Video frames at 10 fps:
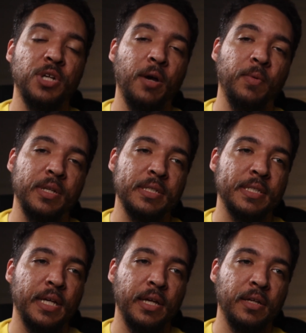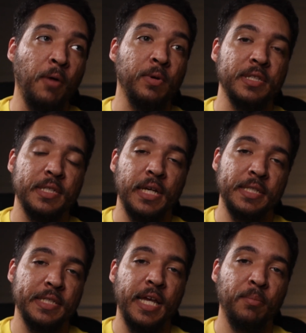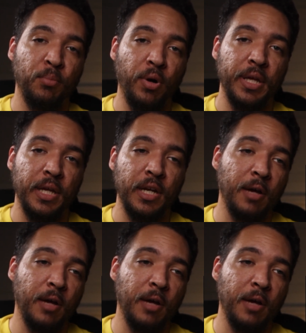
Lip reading: I wouldn't say it's game breaking.